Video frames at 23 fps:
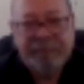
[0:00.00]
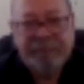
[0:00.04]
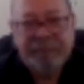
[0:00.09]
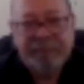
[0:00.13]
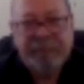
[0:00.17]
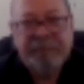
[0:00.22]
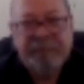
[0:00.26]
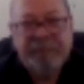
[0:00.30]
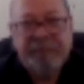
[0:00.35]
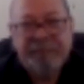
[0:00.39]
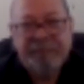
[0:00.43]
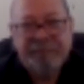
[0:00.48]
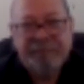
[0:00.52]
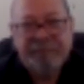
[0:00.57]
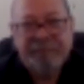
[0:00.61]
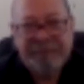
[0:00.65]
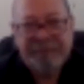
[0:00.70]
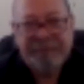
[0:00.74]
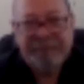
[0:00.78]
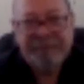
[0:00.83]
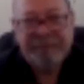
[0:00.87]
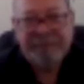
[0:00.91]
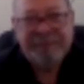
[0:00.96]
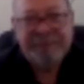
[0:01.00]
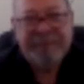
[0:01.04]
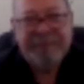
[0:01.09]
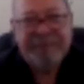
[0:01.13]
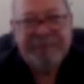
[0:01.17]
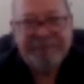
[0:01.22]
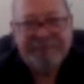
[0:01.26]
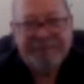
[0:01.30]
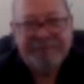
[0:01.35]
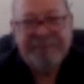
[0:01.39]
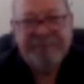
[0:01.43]

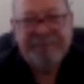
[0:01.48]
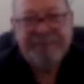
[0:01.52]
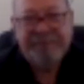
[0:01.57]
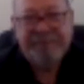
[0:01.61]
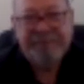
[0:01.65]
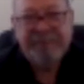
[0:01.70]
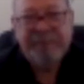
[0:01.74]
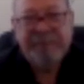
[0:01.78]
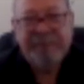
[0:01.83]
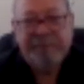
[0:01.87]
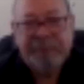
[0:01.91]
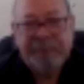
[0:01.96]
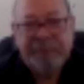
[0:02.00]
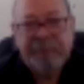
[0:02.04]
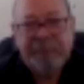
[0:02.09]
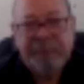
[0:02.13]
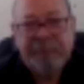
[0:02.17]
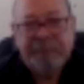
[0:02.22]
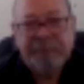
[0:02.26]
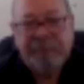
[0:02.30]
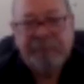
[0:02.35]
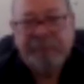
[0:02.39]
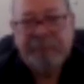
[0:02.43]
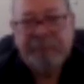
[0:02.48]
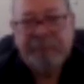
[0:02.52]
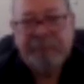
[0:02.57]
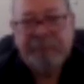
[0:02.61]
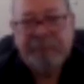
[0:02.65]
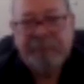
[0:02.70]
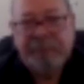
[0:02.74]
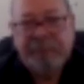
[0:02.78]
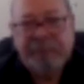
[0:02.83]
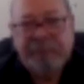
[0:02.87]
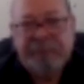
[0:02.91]

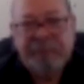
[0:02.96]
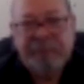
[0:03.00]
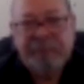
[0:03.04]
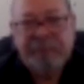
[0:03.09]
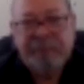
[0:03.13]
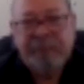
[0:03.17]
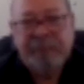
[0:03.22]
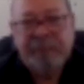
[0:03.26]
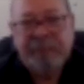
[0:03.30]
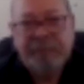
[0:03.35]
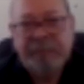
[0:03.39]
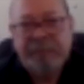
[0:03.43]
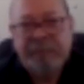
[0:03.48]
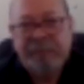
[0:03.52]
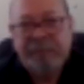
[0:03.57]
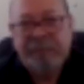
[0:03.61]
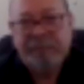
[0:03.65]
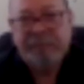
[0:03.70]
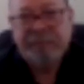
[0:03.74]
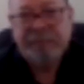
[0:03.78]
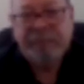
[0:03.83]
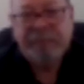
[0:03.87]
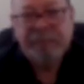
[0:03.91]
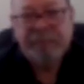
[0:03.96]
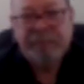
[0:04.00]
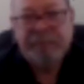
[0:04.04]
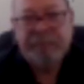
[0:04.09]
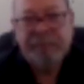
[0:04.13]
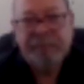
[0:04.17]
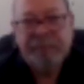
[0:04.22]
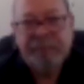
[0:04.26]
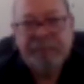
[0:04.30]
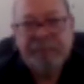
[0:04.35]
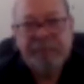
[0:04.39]

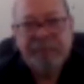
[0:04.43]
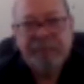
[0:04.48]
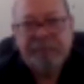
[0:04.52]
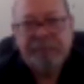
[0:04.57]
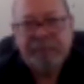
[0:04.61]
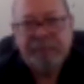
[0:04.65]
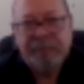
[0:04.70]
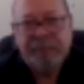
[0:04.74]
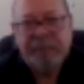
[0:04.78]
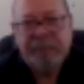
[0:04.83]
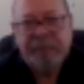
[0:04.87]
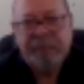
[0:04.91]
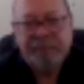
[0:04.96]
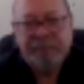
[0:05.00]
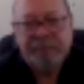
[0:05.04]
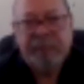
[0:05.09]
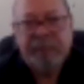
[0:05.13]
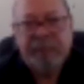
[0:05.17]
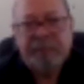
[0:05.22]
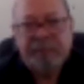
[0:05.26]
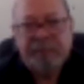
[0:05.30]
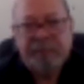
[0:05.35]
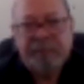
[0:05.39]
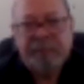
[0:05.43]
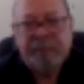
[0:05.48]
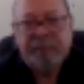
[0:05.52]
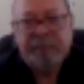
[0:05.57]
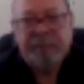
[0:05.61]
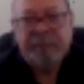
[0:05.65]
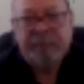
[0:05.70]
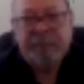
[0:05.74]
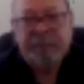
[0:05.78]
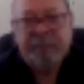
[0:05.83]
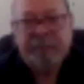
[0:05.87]

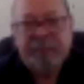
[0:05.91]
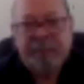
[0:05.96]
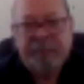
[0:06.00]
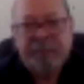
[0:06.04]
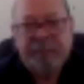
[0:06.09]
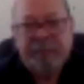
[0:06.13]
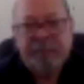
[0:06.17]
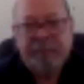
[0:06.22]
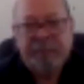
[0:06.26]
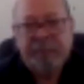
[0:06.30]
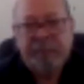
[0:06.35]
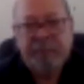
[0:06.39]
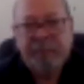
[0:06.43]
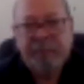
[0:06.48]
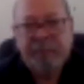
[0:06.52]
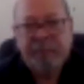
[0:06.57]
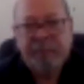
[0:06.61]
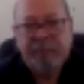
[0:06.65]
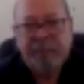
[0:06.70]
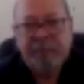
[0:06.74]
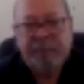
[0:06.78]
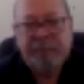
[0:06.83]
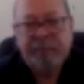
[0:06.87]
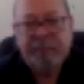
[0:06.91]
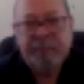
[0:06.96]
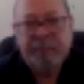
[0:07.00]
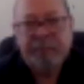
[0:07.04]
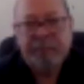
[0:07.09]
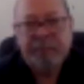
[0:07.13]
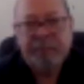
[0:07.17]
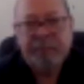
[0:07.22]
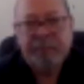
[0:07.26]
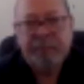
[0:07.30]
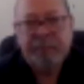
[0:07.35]

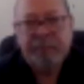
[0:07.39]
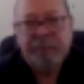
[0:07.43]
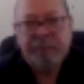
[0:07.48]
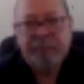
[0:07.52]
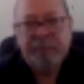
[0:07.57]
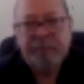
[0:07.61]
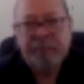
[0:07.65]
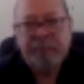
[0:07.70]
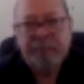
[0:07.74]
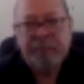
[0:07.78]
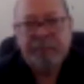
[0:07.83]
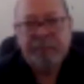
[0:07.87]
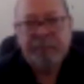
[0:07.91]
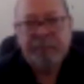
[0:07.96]
[no speech]